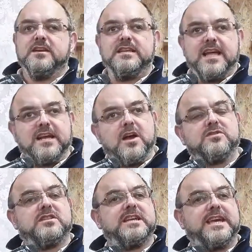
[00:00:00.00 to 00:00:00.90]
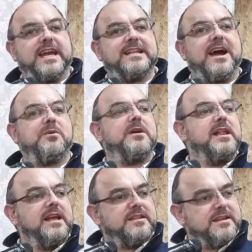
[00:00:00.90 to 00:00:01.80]
He then goes to the king. Now,
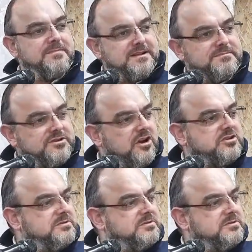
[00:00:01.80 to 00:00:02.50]
the Midrash